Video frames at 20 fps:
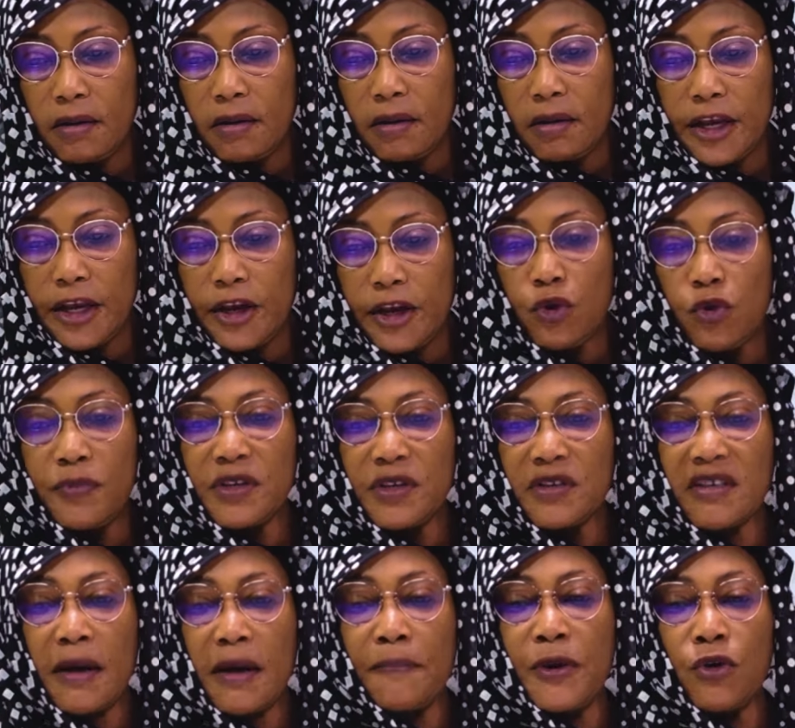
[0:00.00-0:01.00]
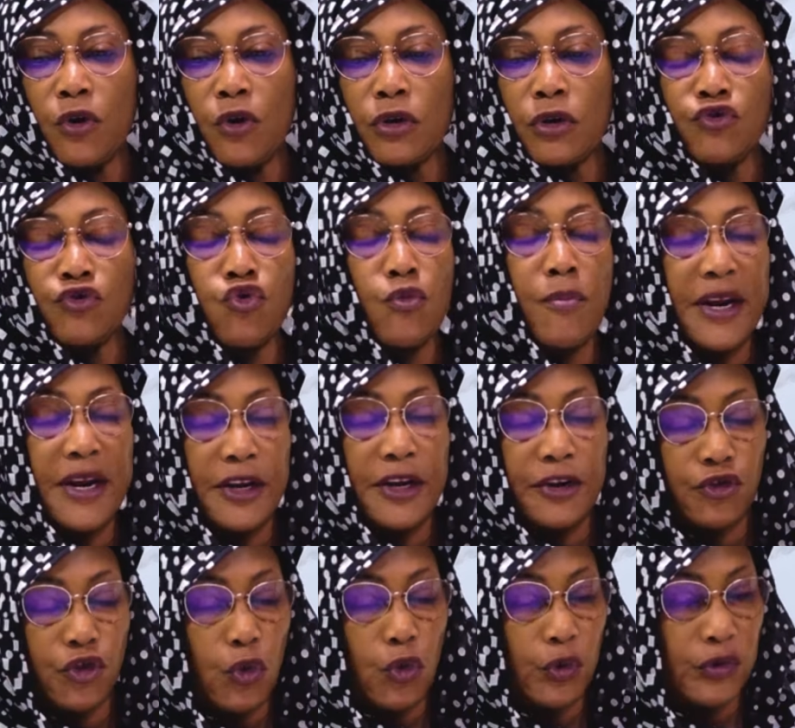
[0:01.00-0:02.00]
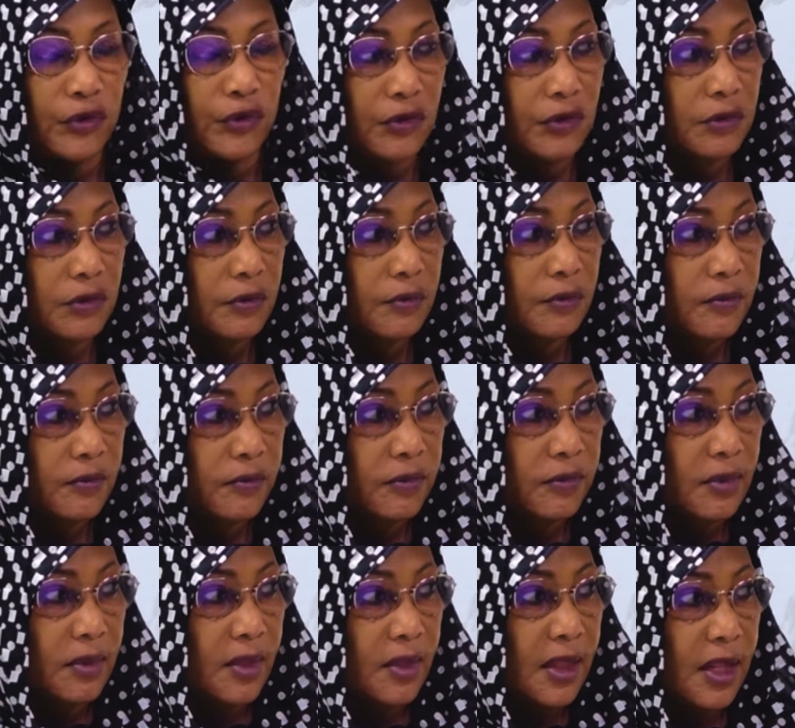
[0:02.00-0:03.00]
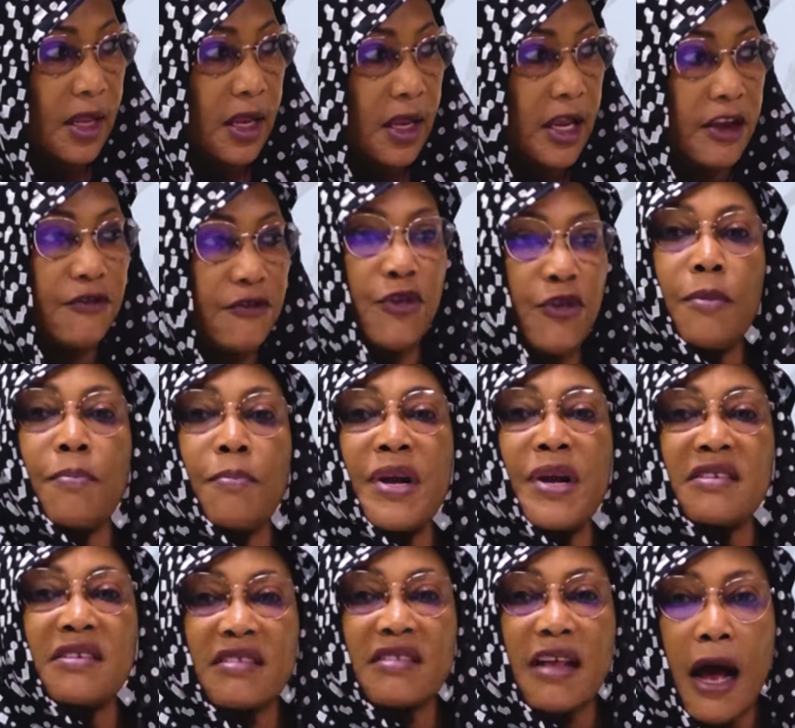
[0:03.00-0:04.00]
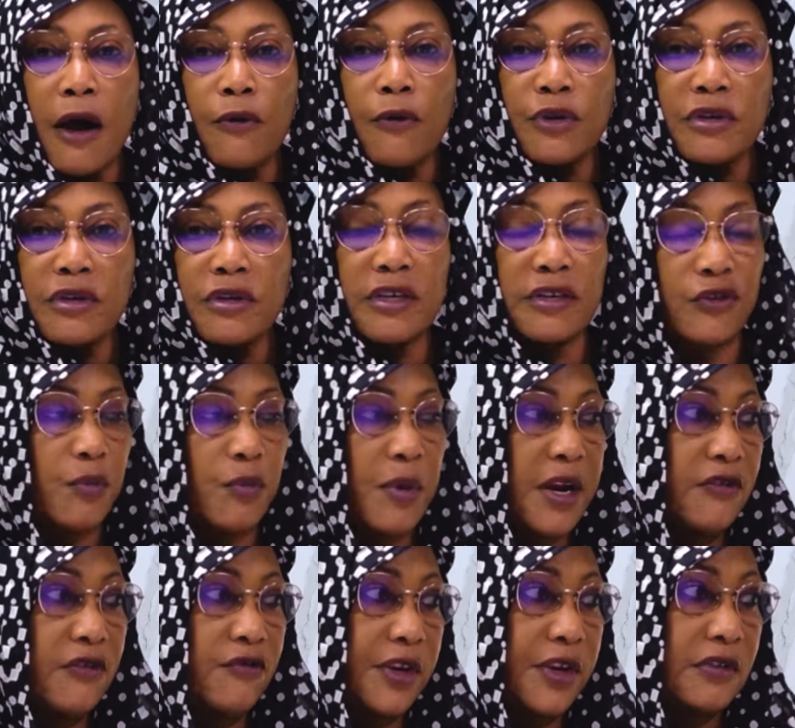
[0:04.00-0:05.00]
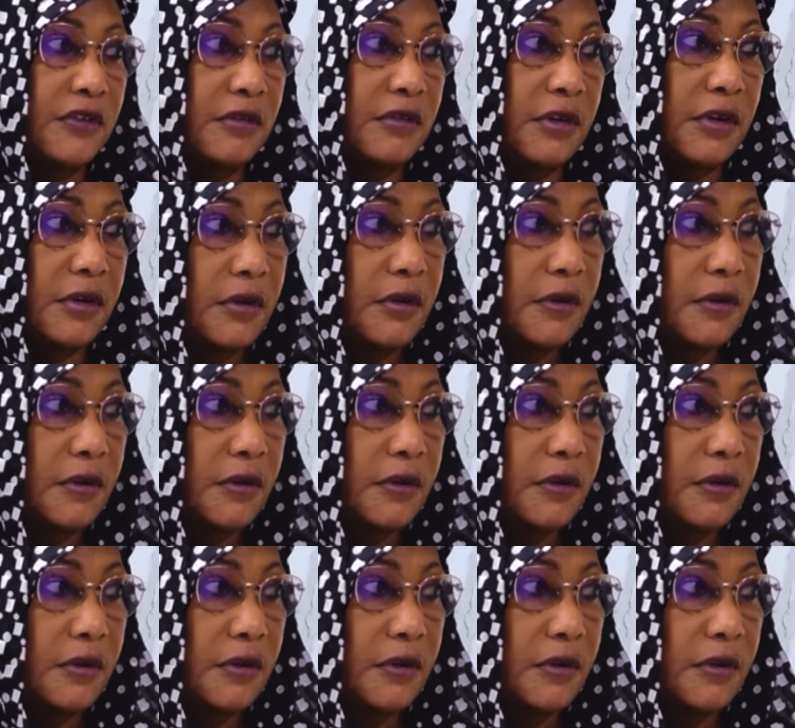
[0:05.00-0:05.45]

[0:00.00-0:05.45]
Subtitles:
he would be stepping on too many toes if he brings out his manifesto,